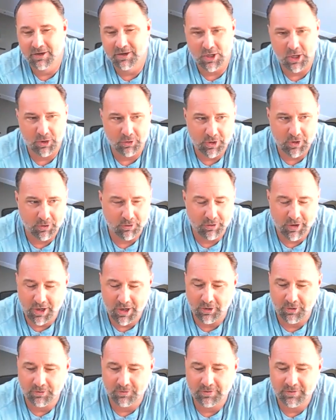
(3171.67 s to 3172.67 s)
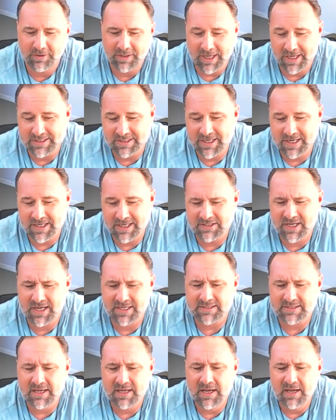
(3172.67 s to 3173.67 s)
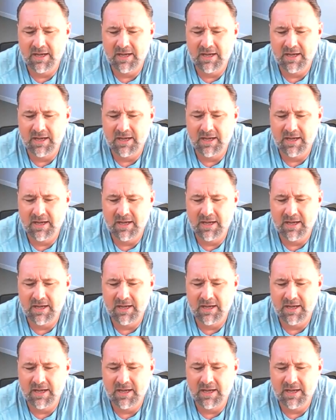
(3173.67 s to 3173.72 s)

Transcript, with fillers: No, no, no. Yes, yes, yes.